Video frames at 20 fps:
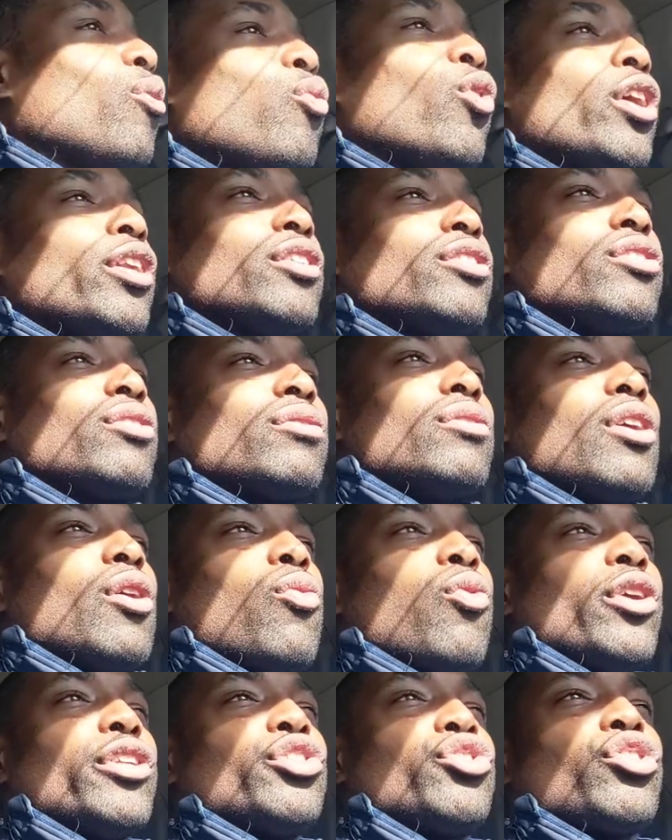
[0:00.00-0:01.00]

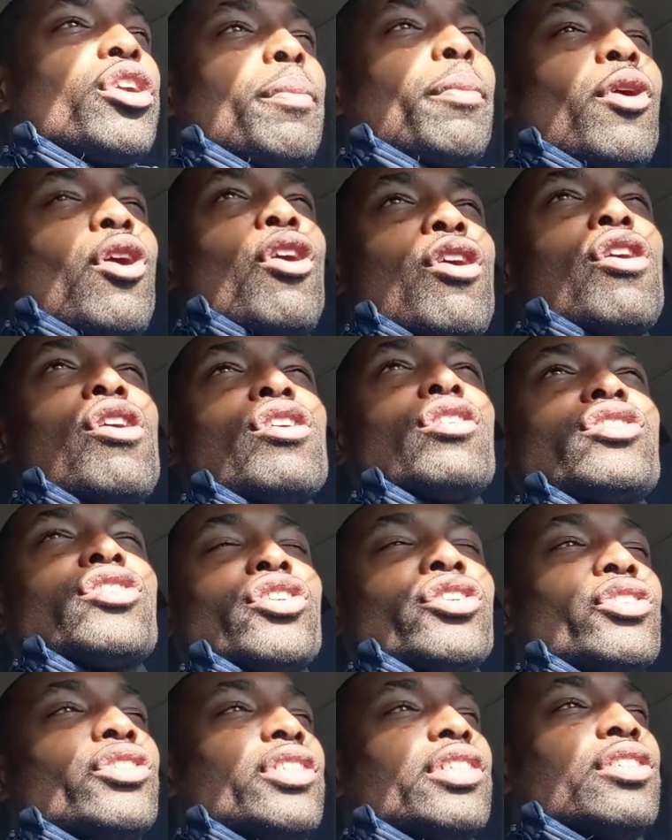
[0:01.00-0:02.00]
one trip call
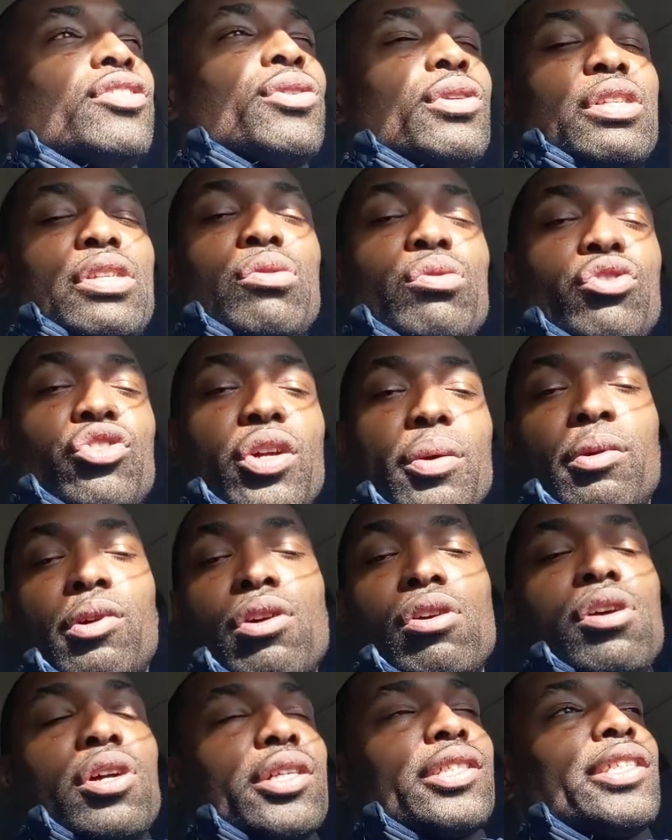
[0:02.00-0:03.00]
turns into a 2-trip
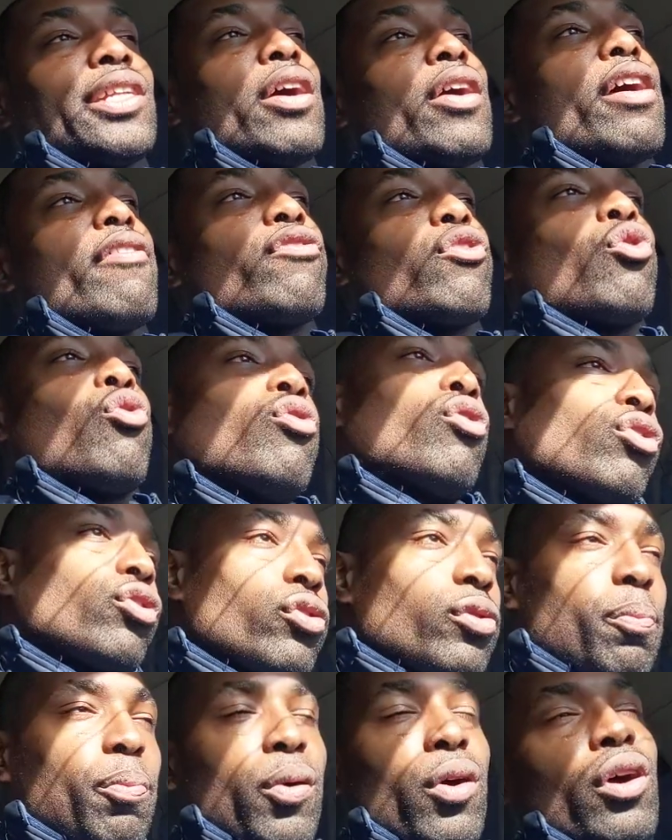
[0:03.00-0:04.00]
call, because now I have to
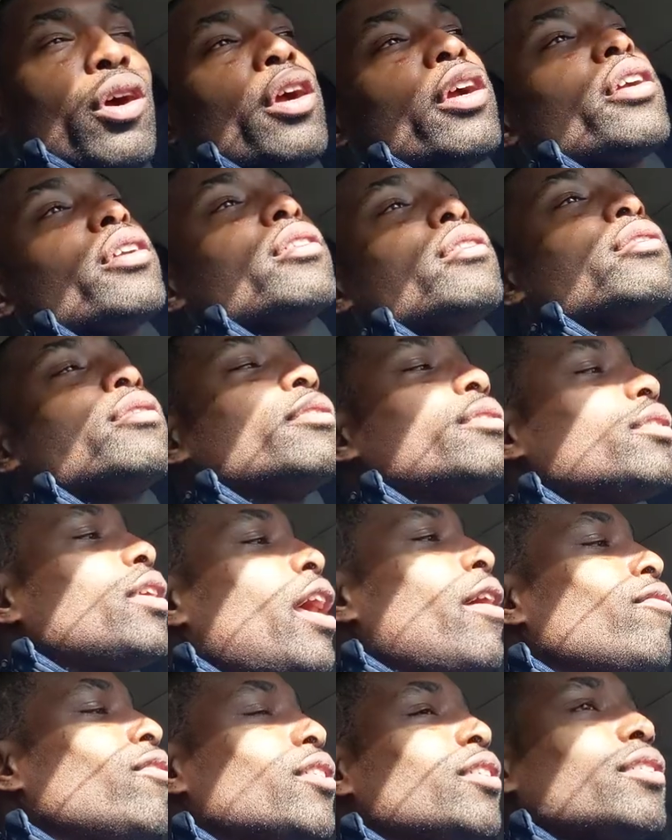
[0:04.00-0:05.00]
order the part, and
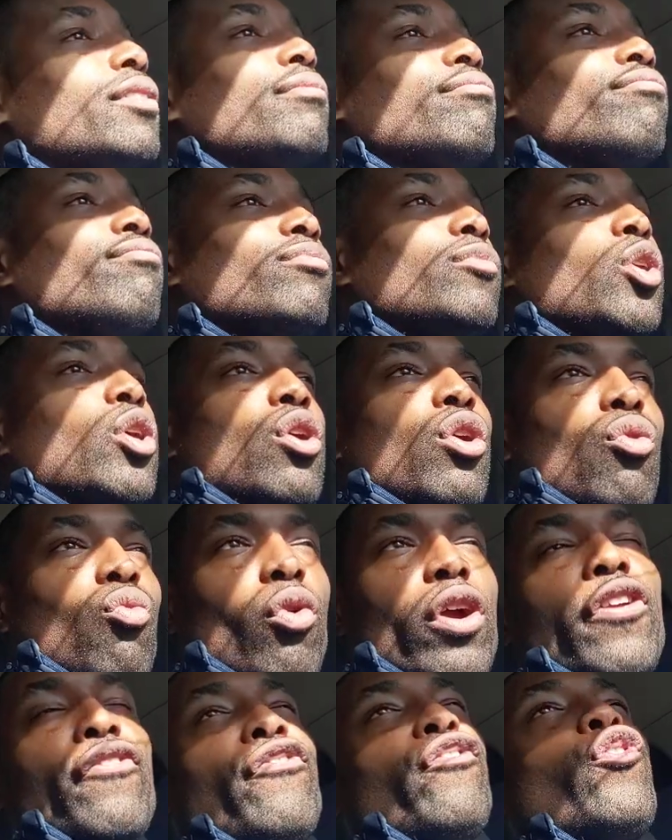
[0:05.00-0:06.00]
I have to
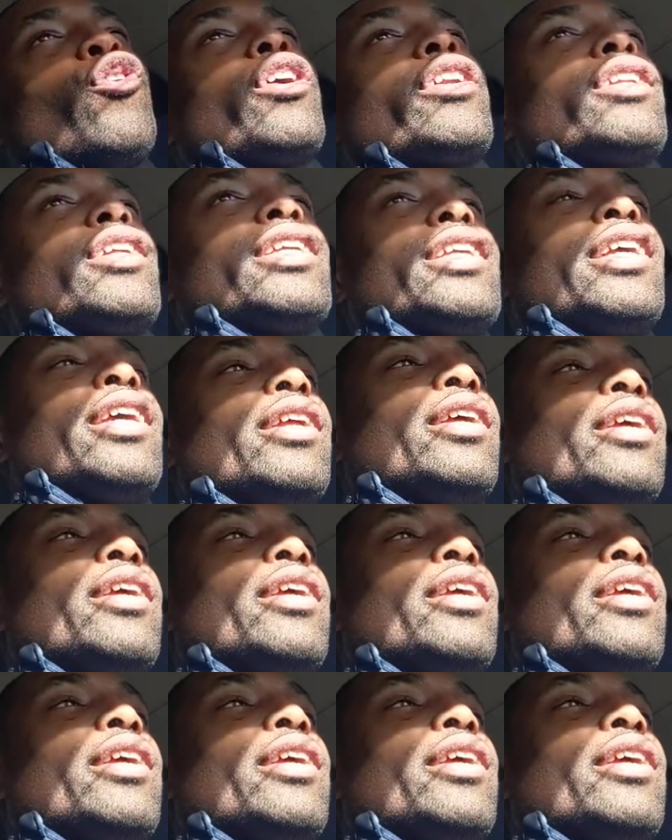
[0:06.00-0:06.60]
wait for it to get